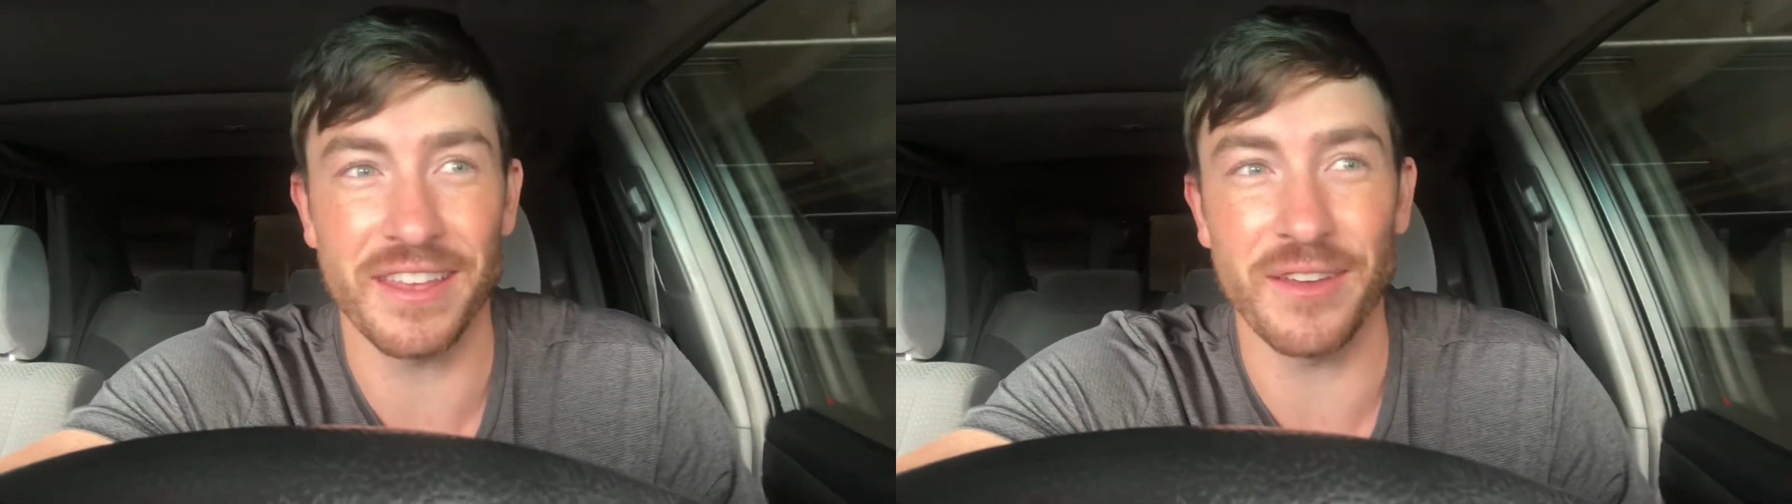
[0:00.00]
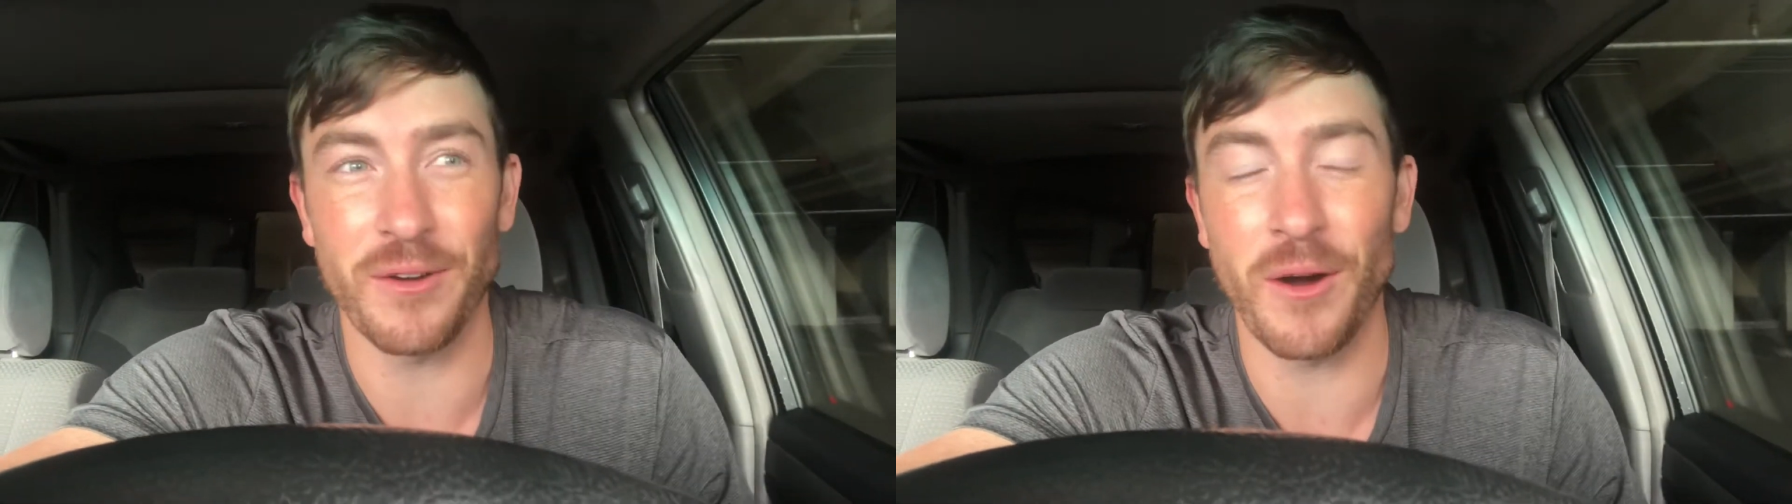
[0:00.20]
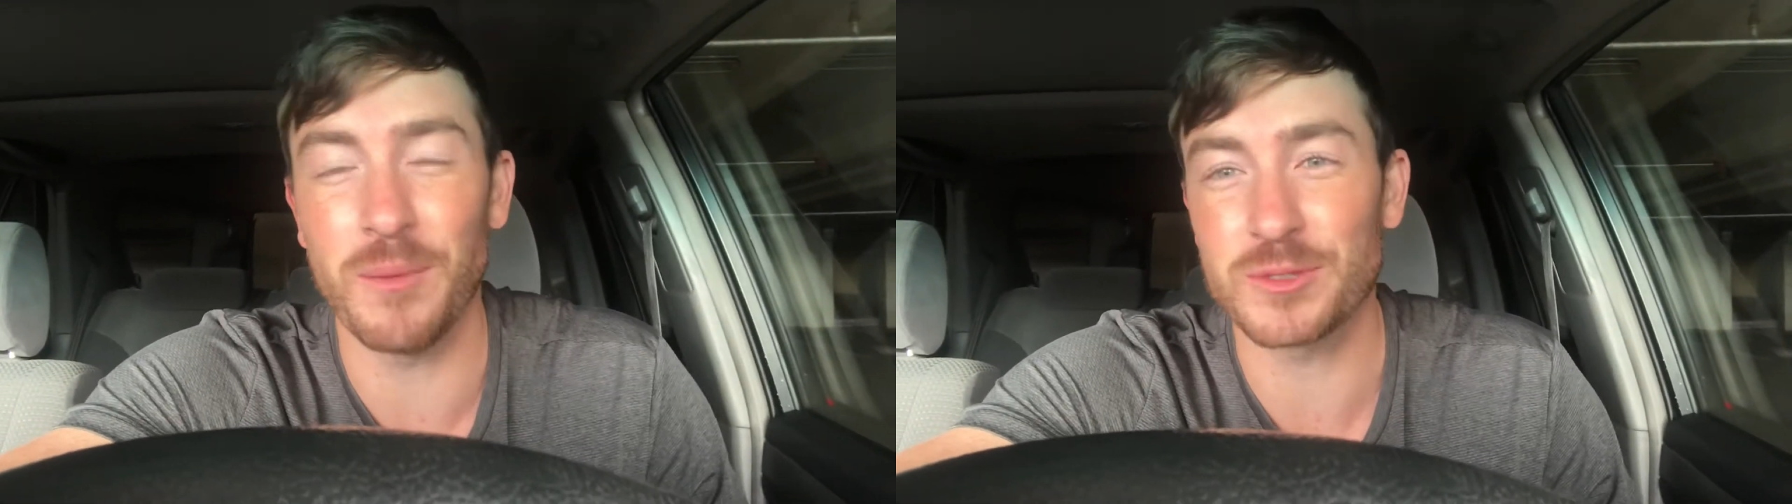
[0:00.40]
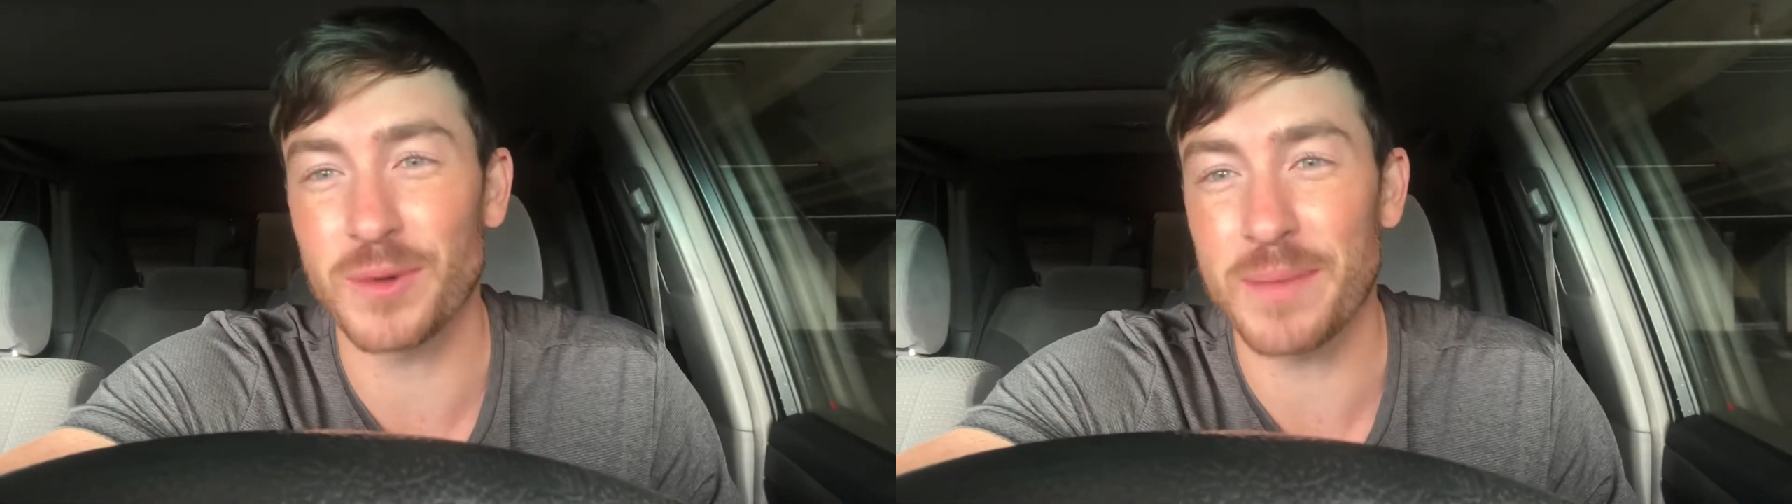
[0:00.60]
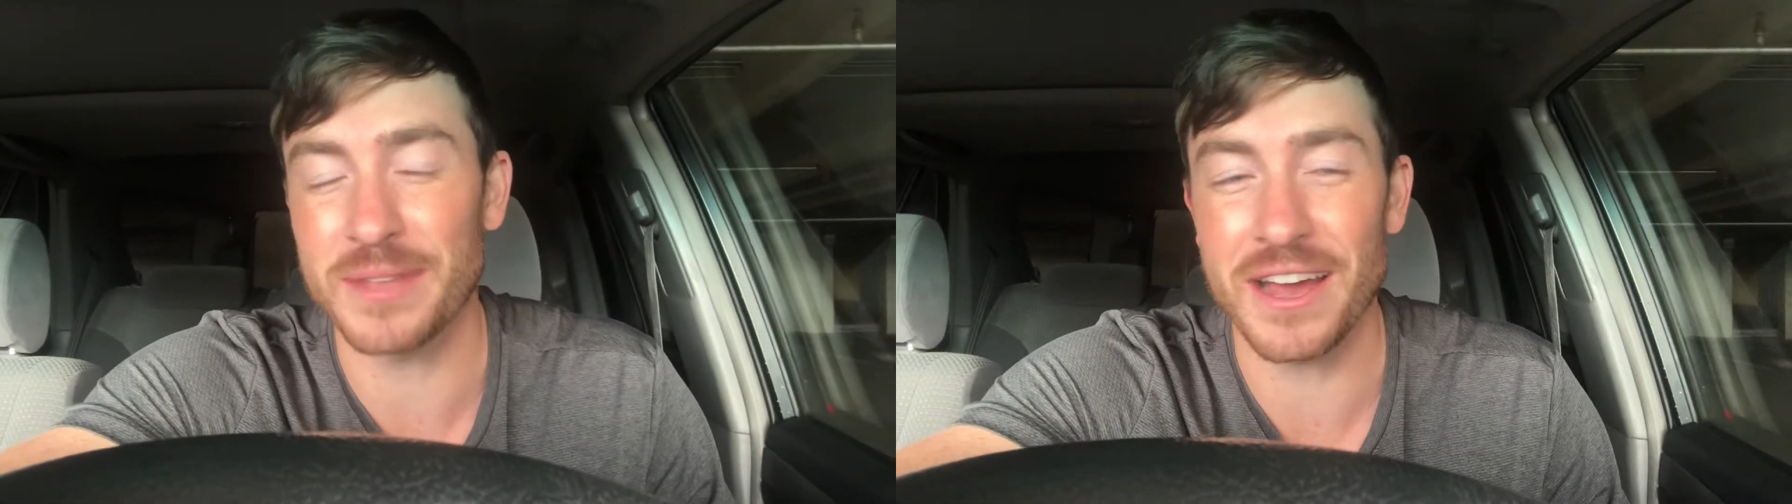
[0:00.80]
almost
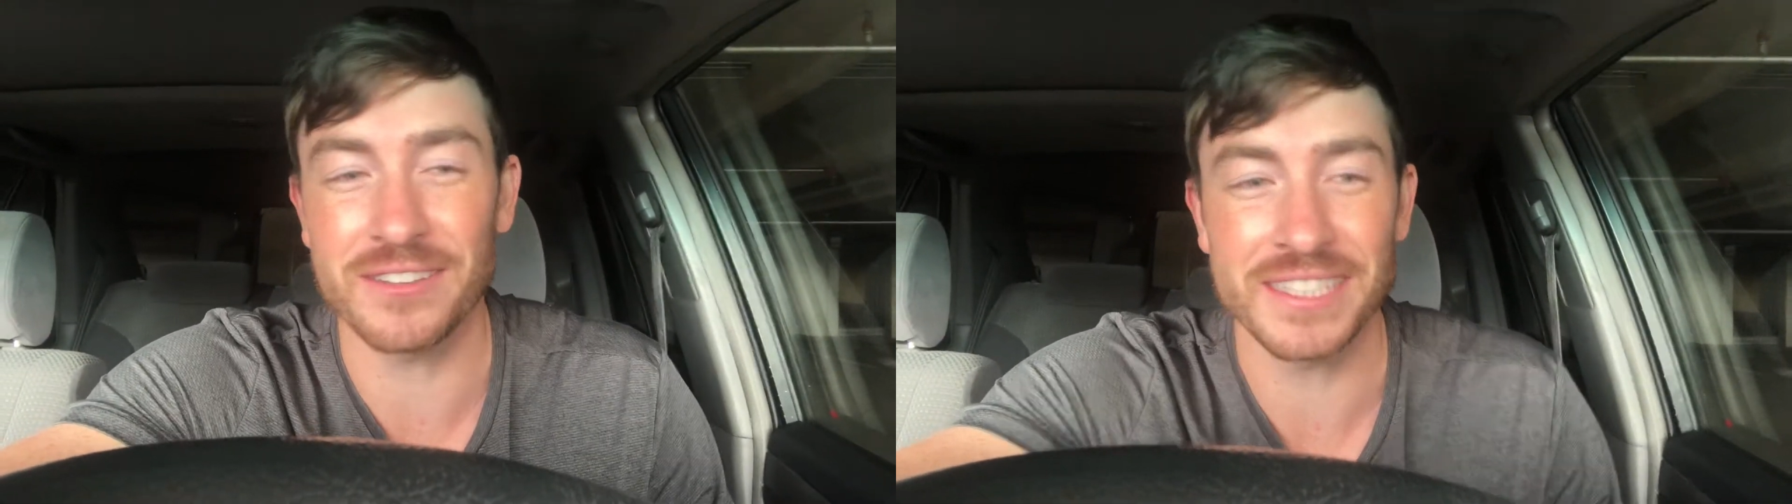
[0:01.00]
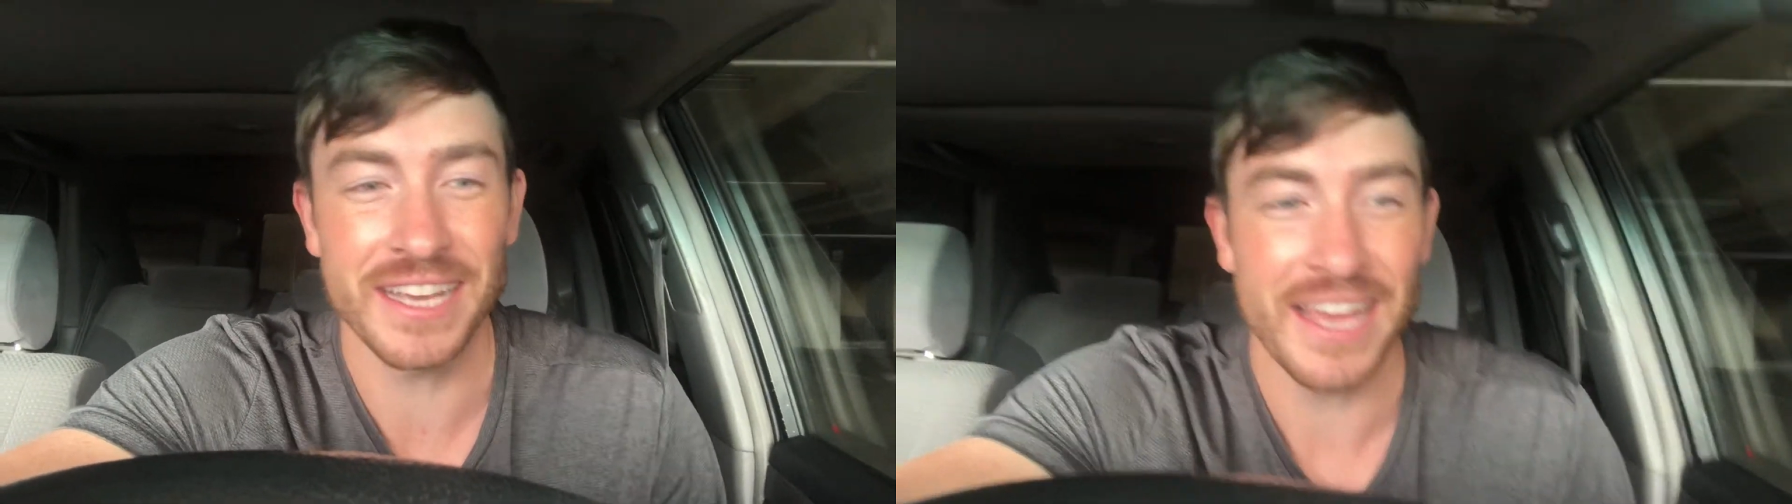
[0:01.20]
wiped out.